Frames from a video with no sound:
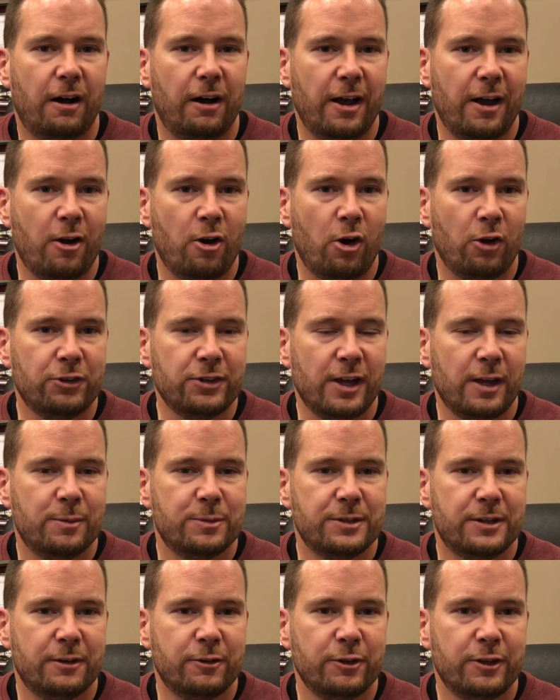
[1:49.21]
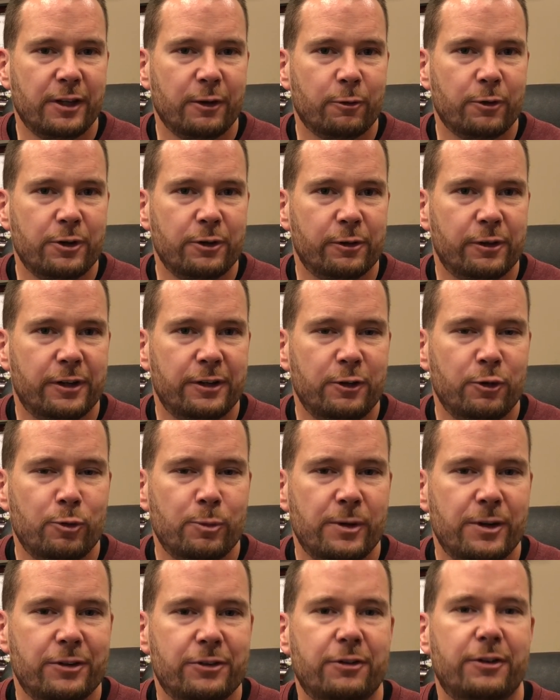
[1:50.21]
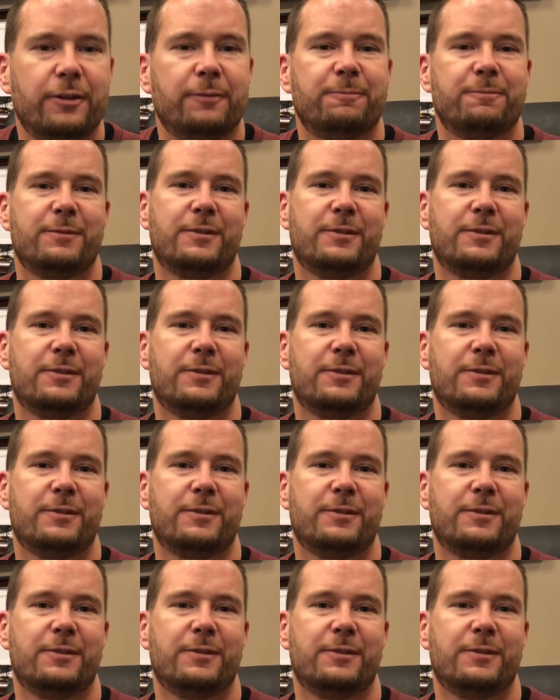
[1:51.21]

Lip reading: at all times in everything we're doing in youth ministry.